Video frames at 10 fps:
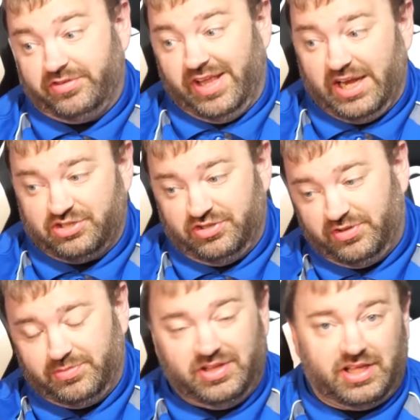Is this actually
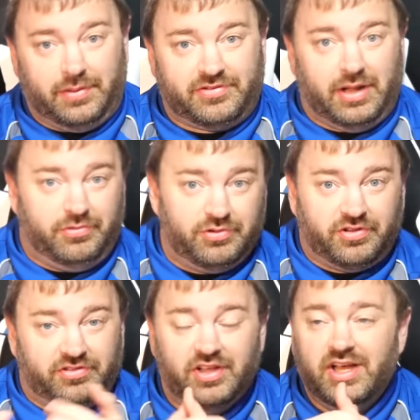something that GameStop
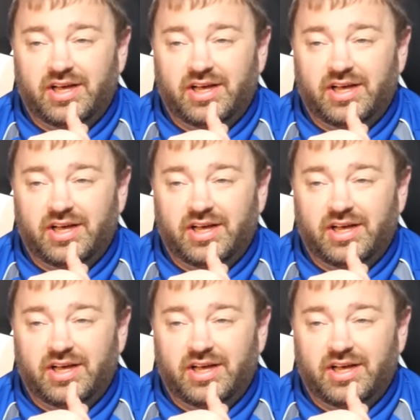uses?